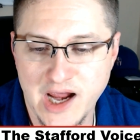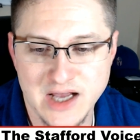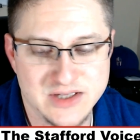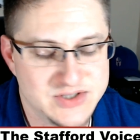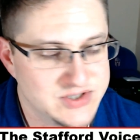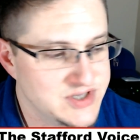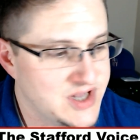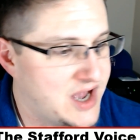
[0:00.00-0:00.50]

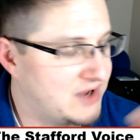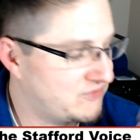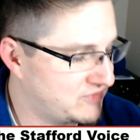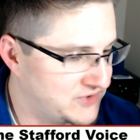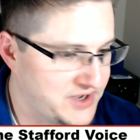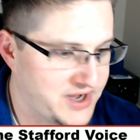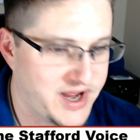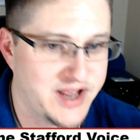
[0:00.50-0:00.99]
got snot
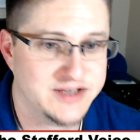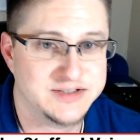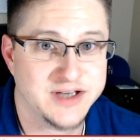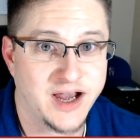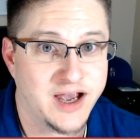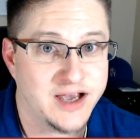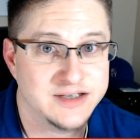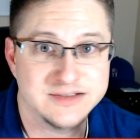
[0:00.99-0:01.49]
for days,
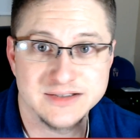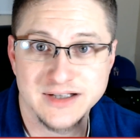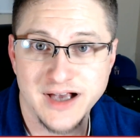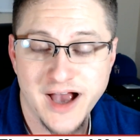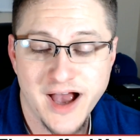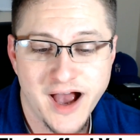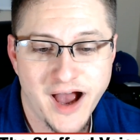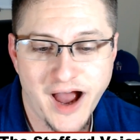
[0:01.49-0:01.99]
guys.
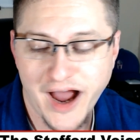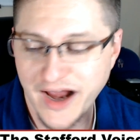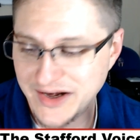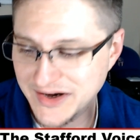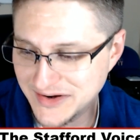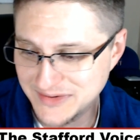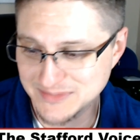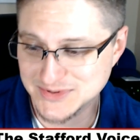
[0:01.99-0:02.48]

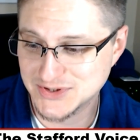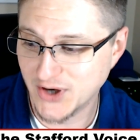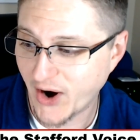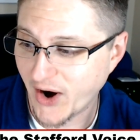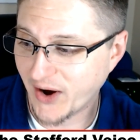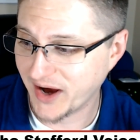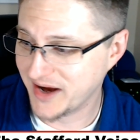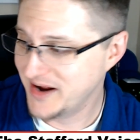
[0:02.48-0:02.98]

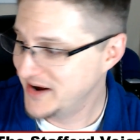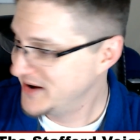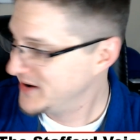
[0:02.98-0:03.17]
Sorry,